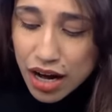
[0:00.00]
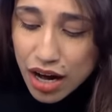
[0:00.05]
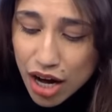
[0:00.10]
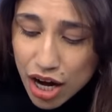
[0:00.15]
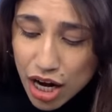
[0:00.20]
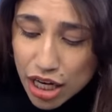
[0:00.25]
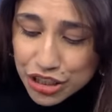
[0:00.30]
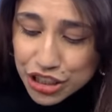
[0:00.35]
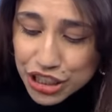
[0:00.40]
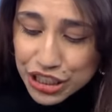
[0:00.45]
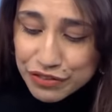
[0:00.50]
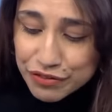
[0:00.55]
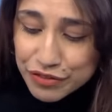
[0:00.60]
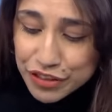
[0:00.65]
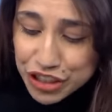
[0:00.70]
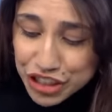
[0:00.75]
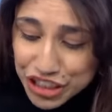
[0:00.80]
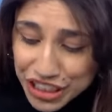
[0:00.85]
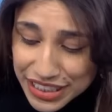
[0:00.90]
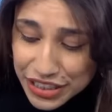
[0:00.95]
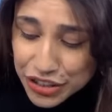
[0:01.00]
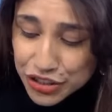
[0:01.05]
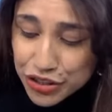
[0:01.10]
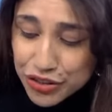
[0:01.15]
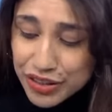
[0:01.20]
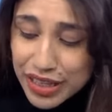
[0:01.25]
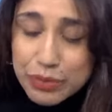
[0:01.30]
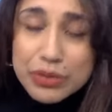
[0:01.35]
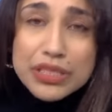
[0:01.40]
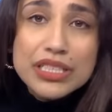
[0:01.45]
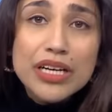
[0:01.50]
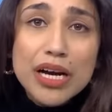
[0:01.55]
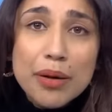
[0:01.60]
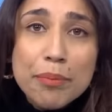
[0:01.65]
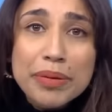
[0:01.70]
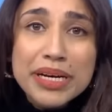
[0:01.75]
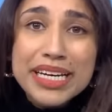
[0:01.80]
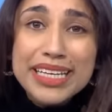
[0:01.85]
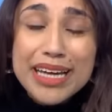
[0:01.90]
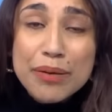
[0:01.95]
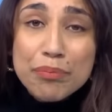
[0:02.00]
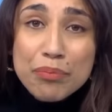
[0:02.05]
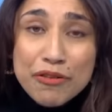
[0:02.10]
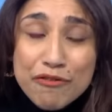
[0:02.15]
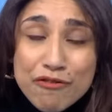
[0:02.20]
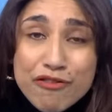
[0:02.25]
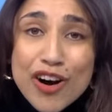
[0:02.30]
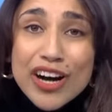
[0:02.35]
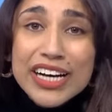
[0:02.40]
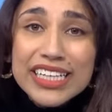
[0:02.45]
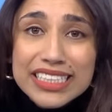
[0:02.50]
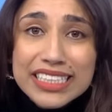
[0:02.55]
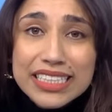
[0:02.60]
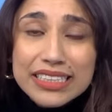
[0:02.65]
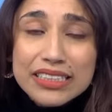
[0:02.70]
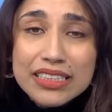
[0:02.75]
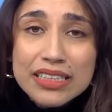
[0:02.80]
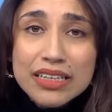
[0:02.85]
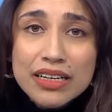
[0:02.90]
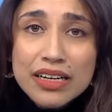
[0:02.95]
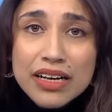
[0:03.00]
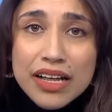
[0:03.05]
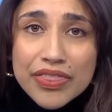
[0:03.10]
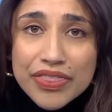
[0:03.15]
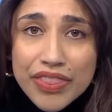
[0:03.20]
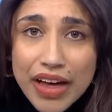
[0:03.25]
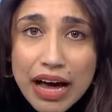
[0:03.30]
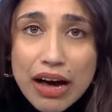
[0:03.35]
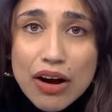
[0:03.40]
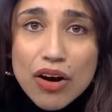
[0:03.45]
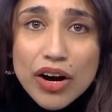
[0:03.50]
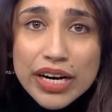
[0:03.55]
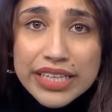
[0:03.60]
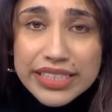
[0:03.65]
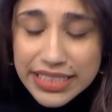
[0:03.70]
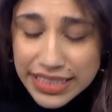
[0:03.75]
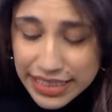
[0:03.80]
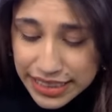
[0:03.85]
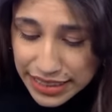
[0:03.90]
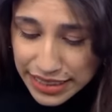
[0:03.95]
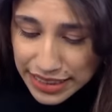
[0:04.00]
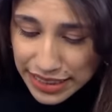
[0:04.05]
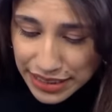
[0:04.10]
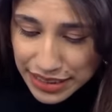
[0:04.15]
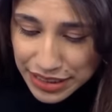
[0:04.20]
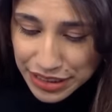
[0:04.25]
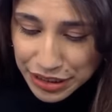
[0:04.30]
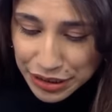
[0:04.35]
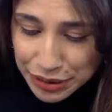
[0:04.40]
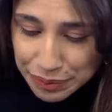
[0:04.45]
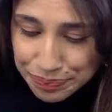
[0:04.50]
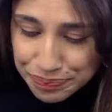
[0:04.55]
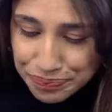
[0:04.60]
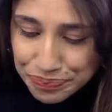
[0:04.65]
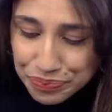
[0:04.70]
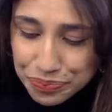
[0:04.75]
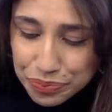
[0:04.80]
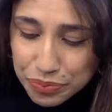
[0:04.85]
urging Fujitsu, that was the company that provided that IT system,